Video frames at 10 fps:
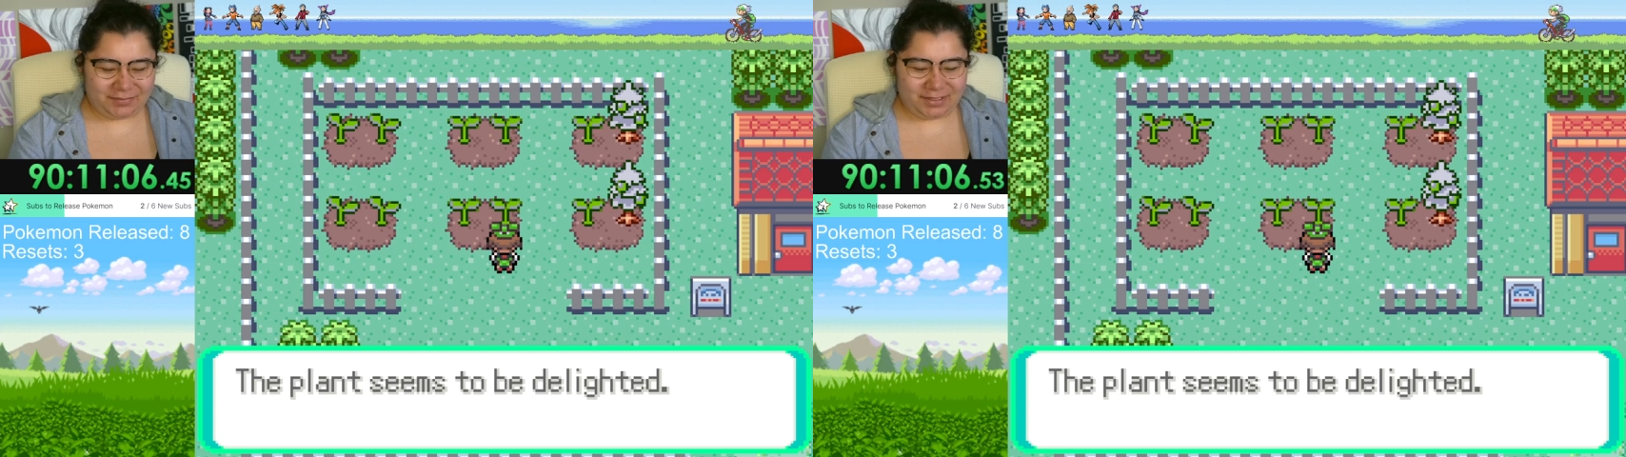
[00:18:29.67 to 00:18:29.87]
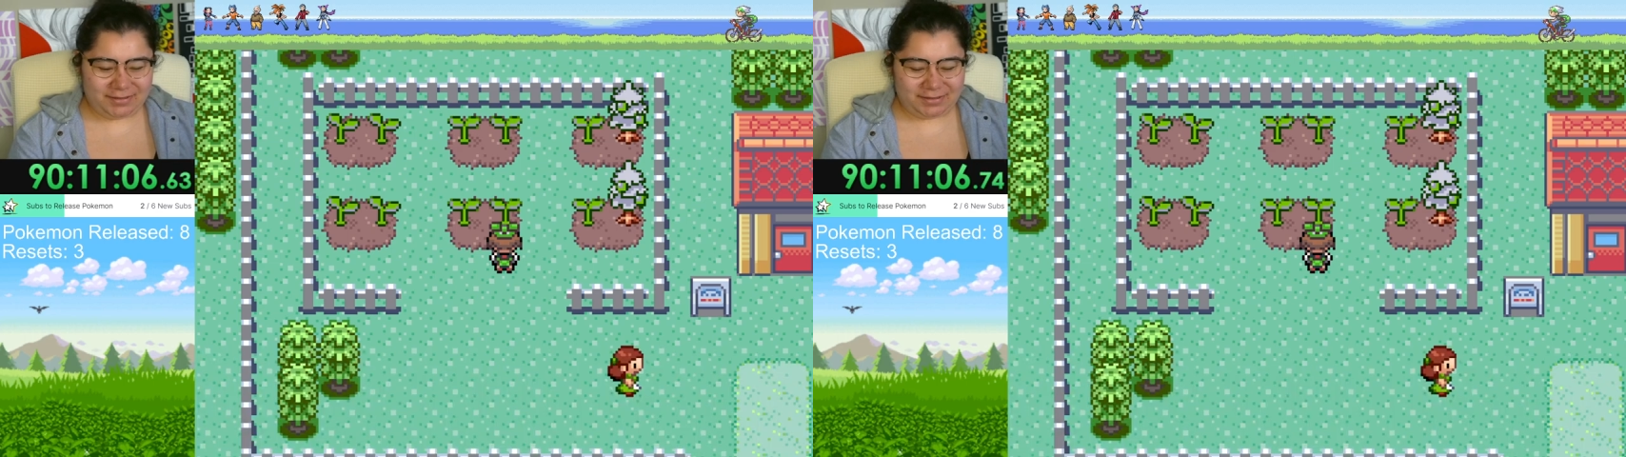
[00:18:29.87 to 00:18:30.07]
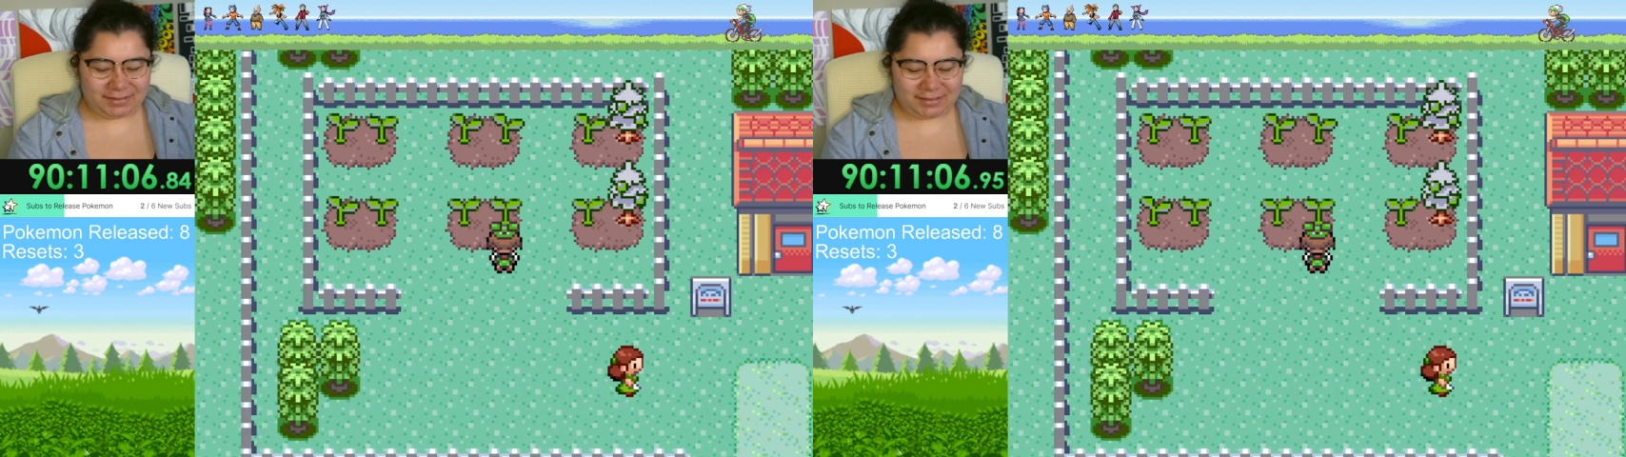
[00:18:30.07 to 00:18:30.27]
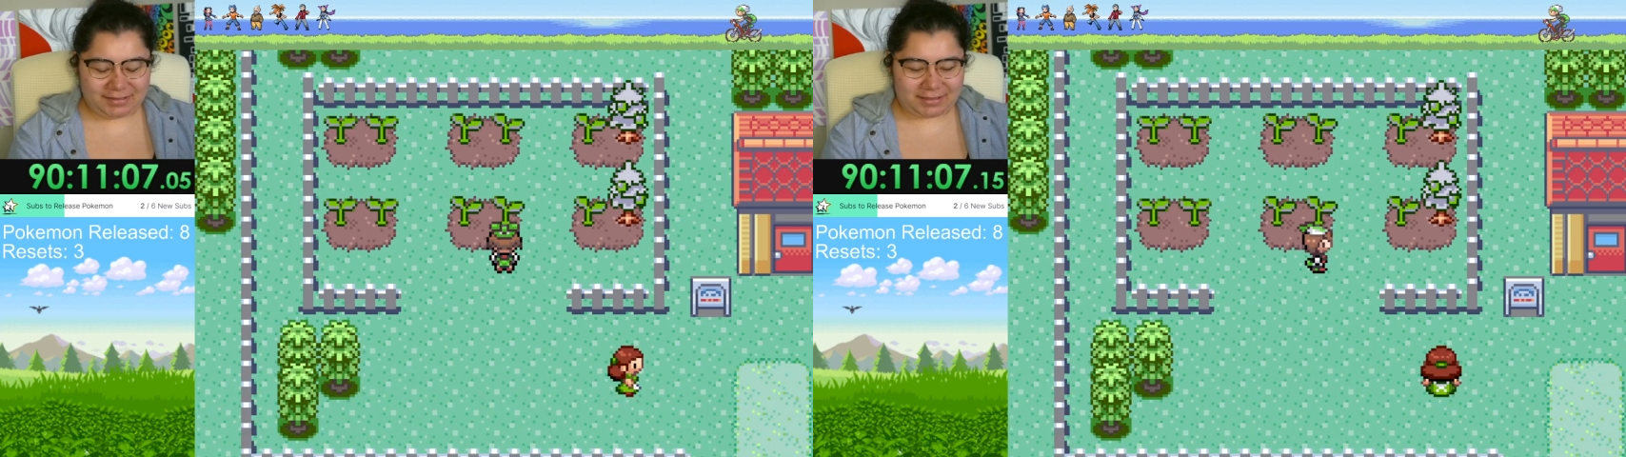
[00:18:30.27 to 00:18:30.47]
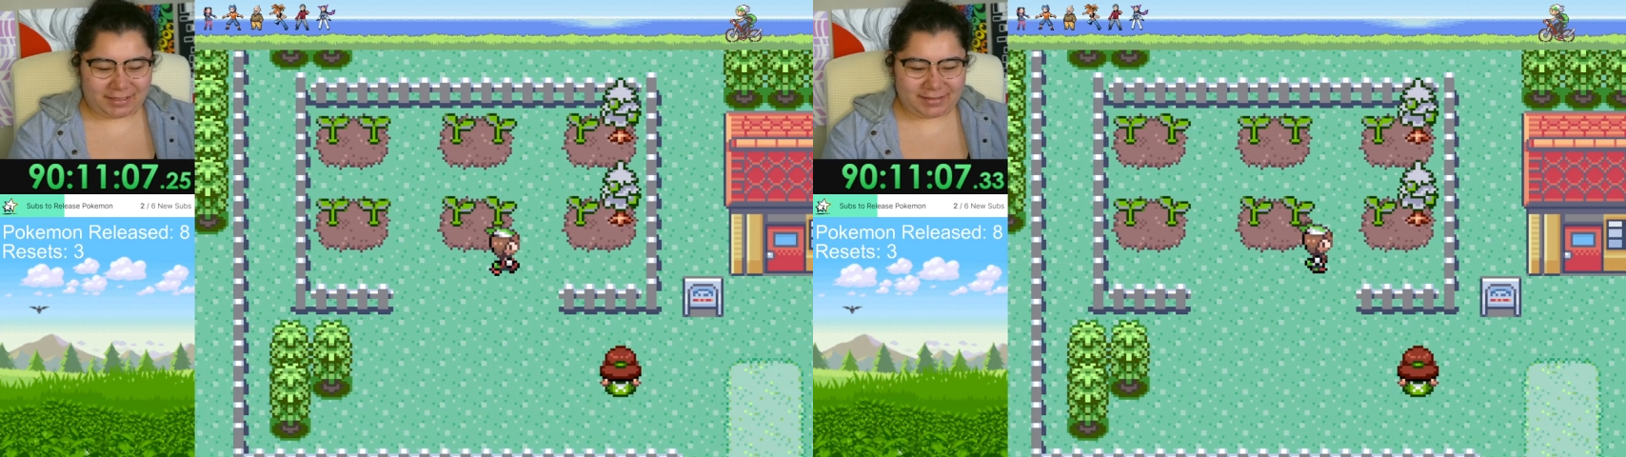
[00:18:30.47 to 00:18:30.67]
me
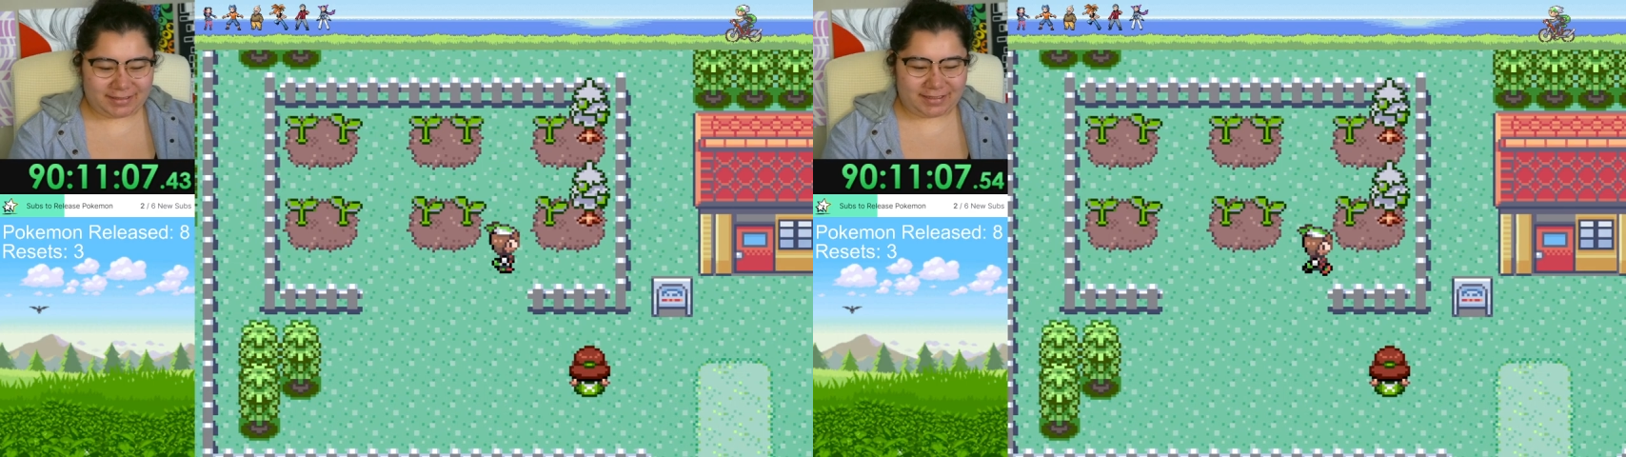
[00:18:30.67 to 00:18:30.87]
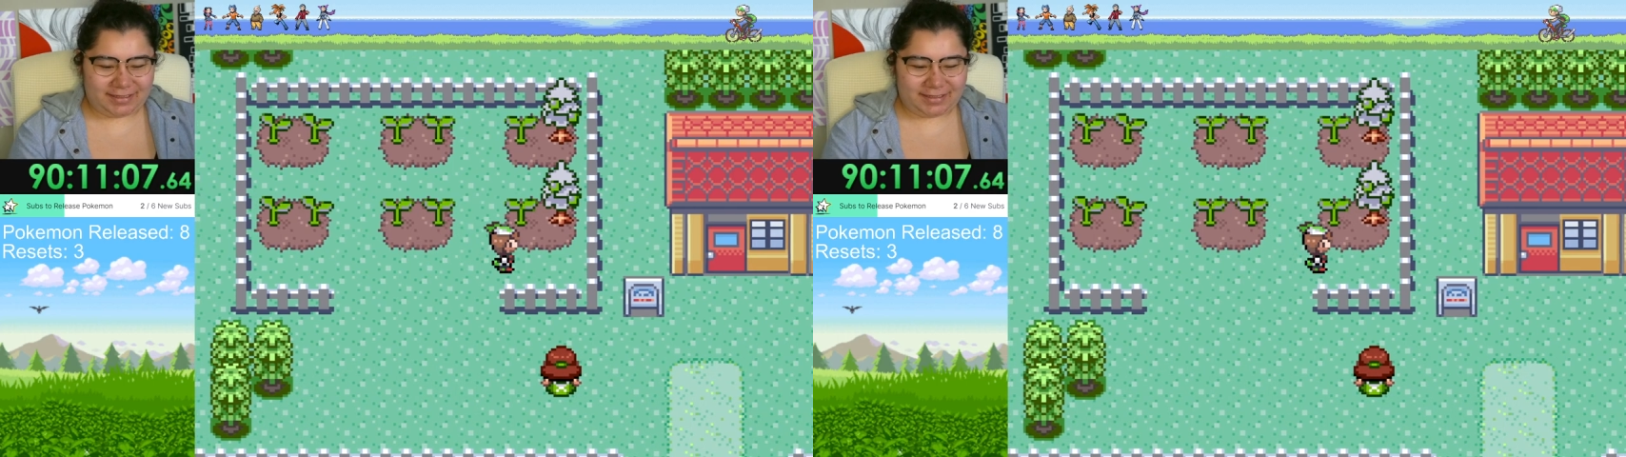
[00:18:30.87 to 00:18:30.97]
gusta Zaza.